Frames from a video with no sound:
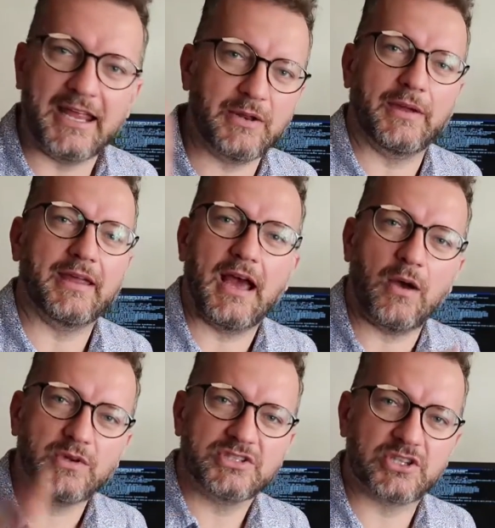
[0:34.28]
anyway, I
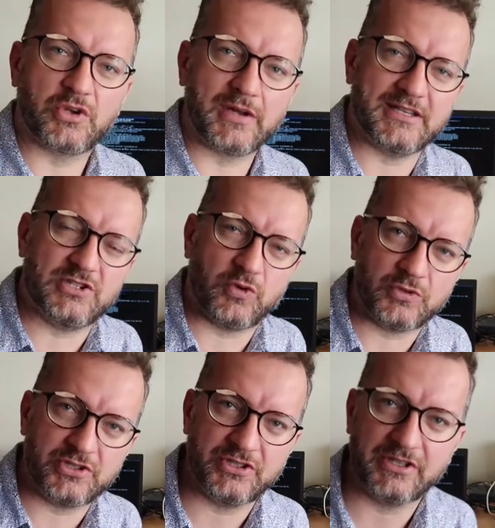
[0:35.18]
wanted to quickly
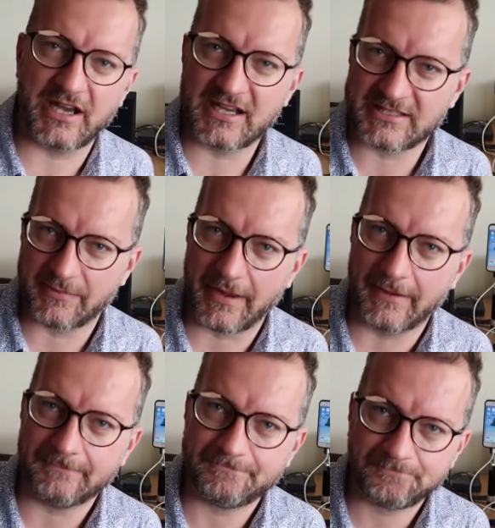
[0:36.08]
talk to you guys
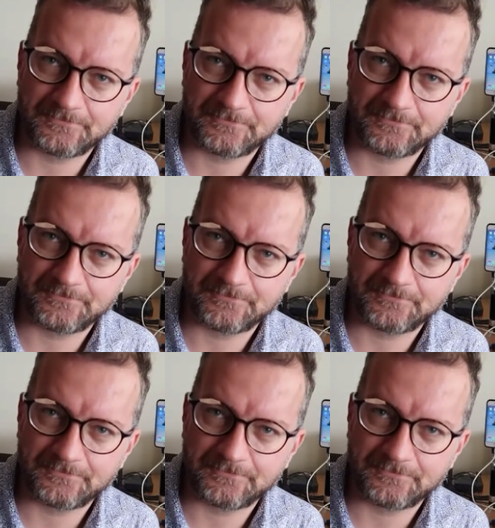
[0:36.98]
about